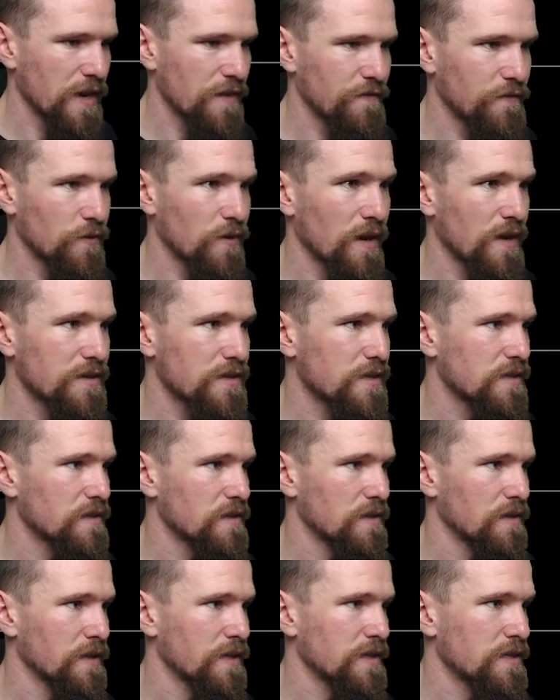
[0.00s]
out for
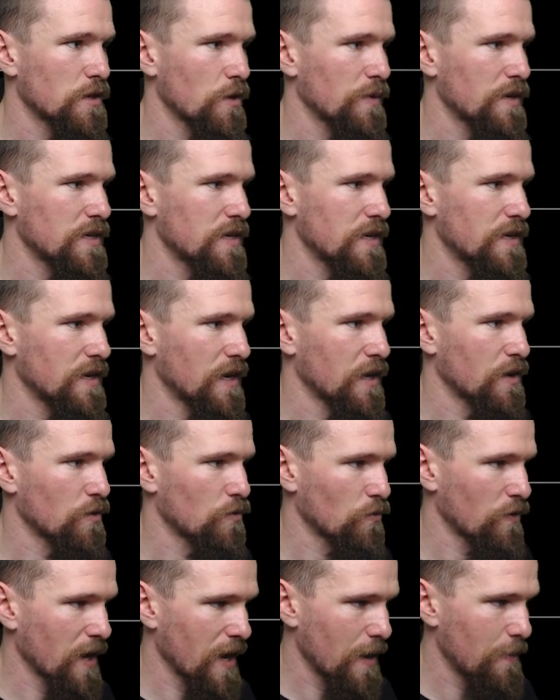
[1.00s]
us. Let's go ahead and
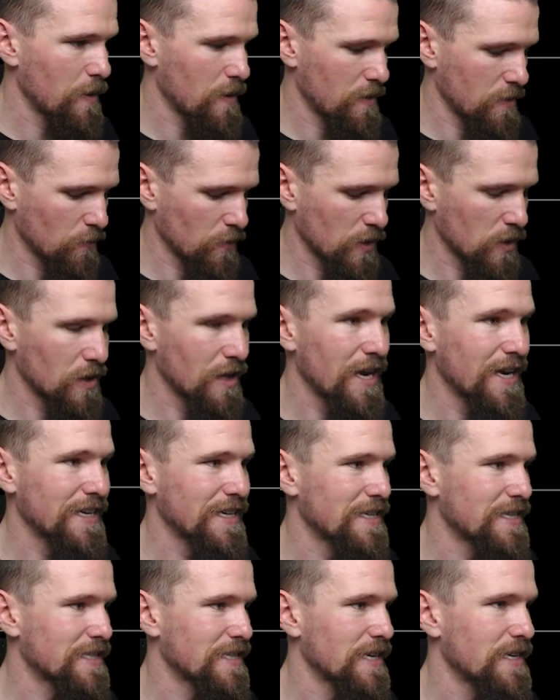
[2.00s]
grab the
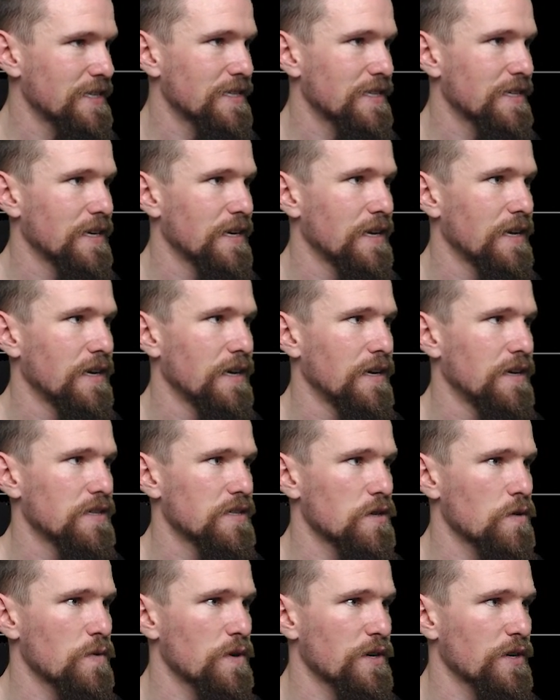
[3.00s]
reclining seat.
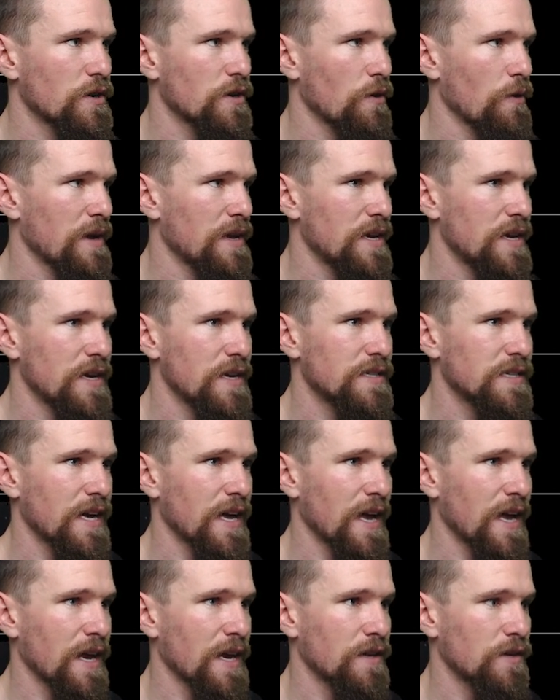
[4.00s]
So we're gonna go ahead
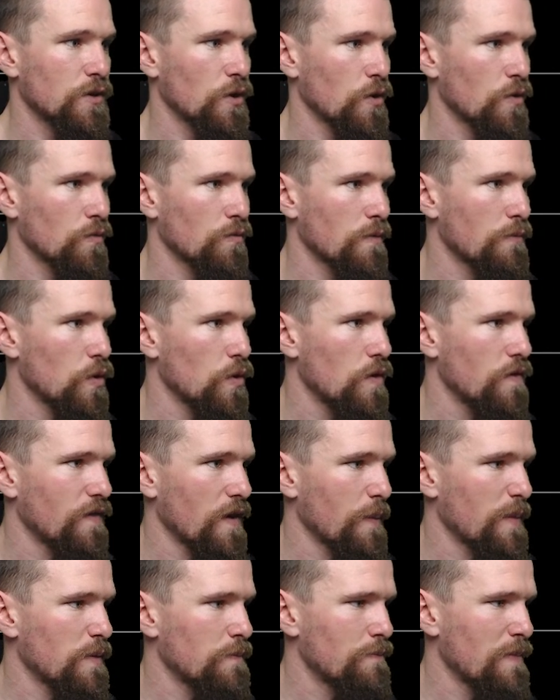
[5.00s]
and go remove.
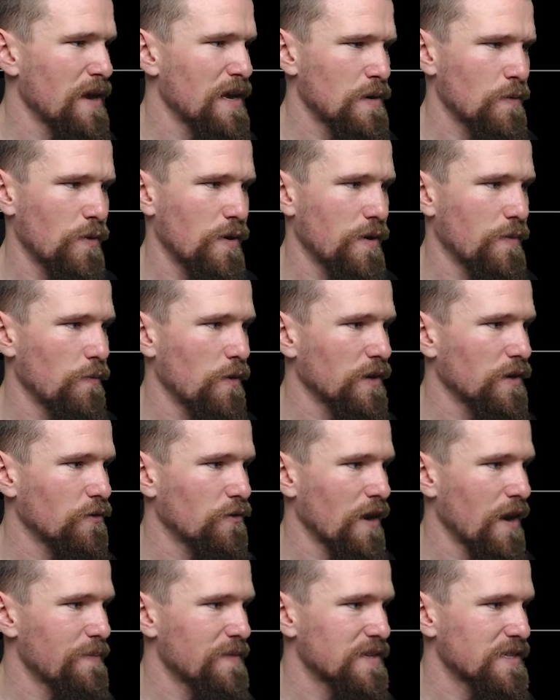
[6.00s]
And we want to
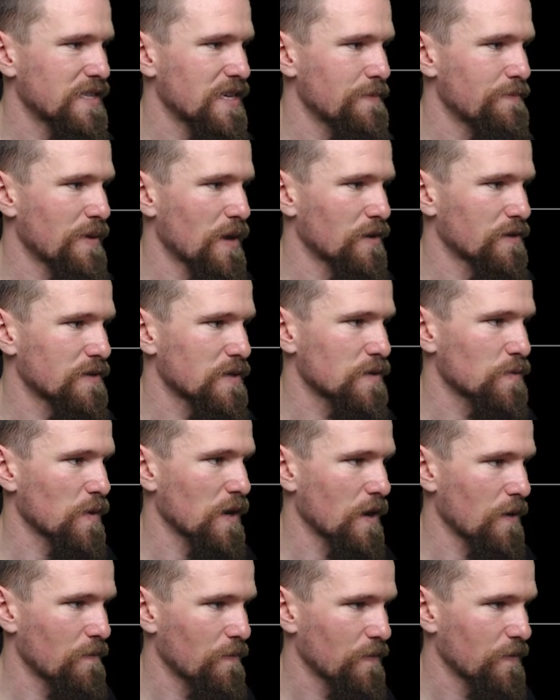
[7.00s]
grab the seat belt as
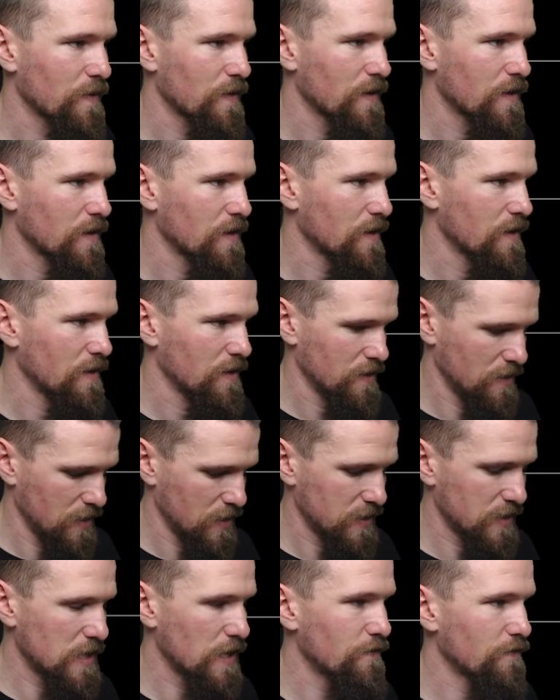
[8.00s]
well.
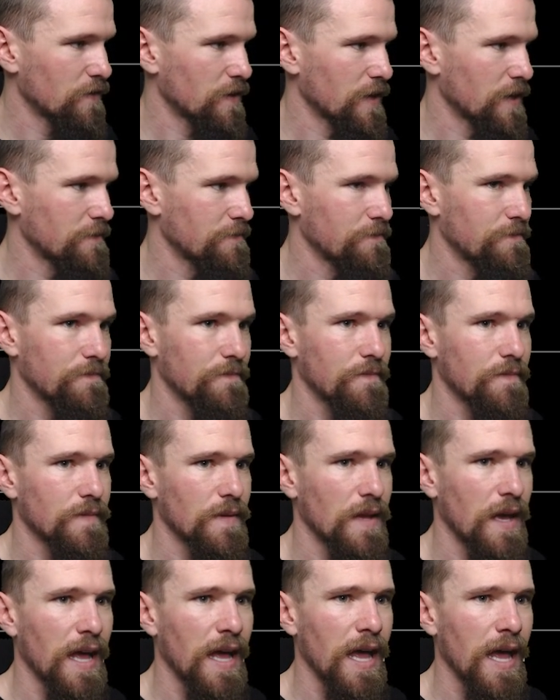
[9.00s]
Definitely.
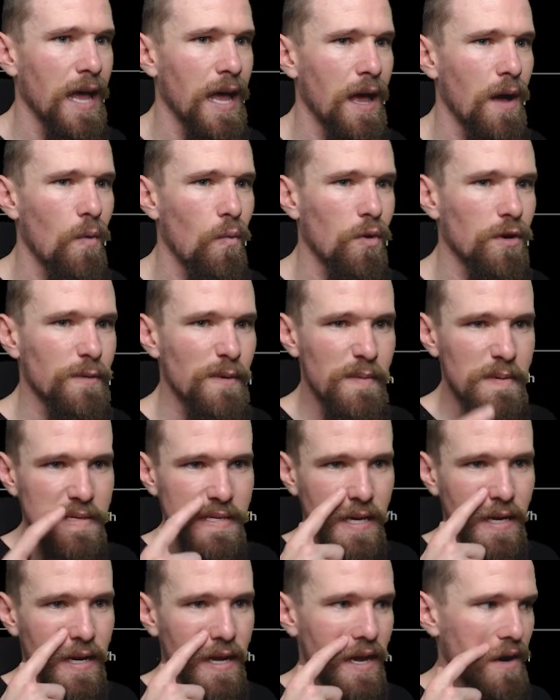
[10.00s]
What are we
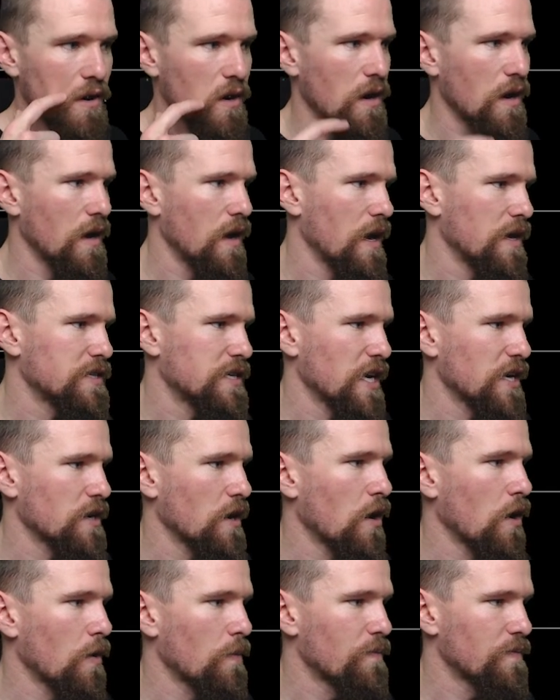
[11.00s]
missing?
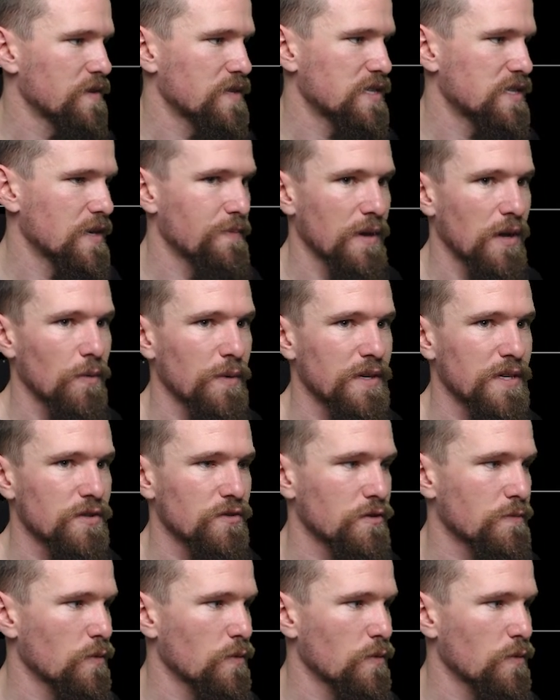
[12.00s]
Oh, the seatbelt we need to